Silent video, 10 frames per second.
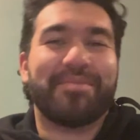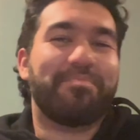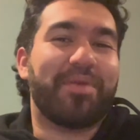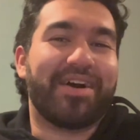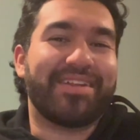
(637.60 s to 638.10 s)

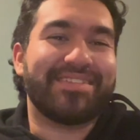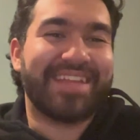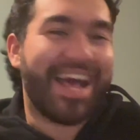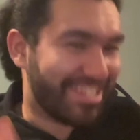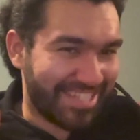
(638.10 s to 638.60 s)
but
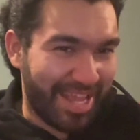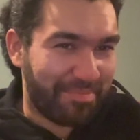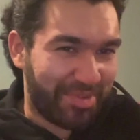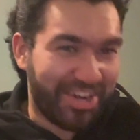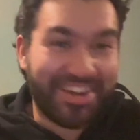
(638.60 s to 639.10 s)
has a
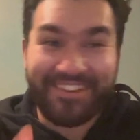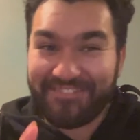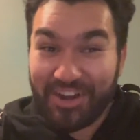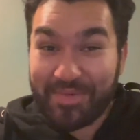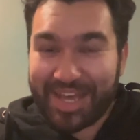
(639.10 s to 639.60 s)
temper,
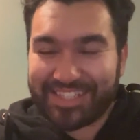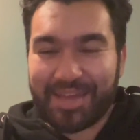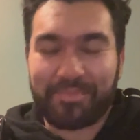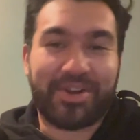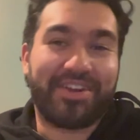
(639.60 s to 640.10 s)
very bad
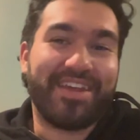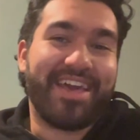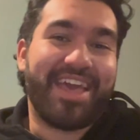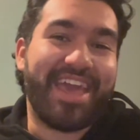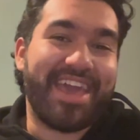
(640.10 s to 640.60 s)
temper.
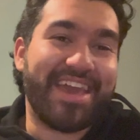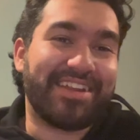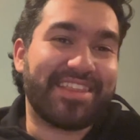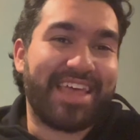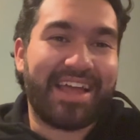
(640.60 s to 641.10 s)

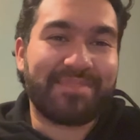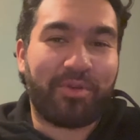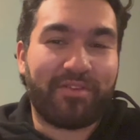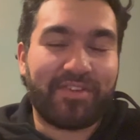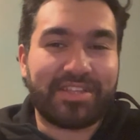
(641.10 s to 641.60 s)
And that
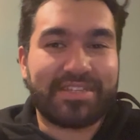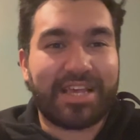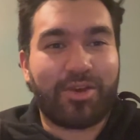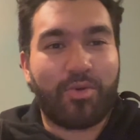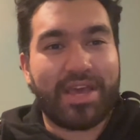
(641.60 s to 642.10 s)
perfectly
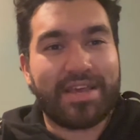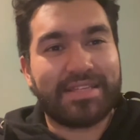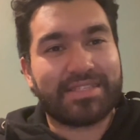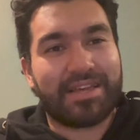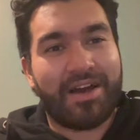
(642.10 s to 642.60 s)

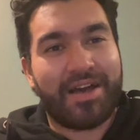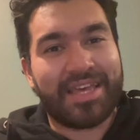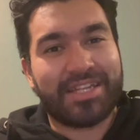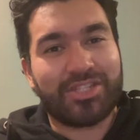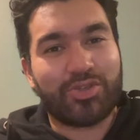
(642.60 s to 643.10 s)
segues
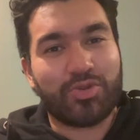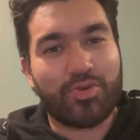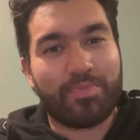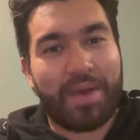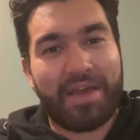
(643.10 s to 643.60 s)

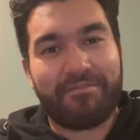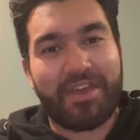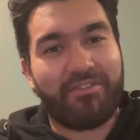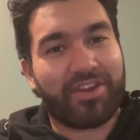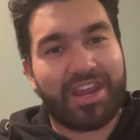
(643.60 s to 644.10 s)
into my
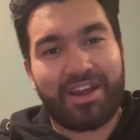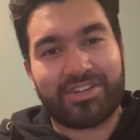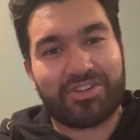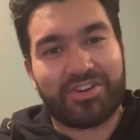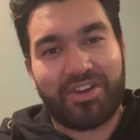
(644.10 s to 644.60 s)
favorite
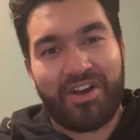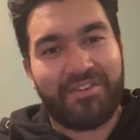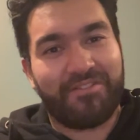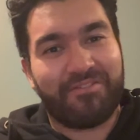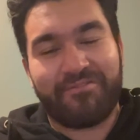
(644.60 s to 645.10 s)
character
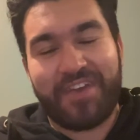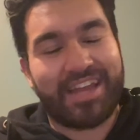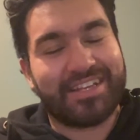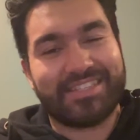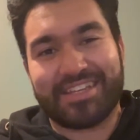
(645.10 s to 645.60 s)
of
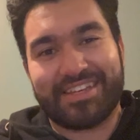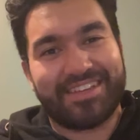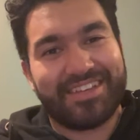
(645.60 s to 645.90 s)
fantasy.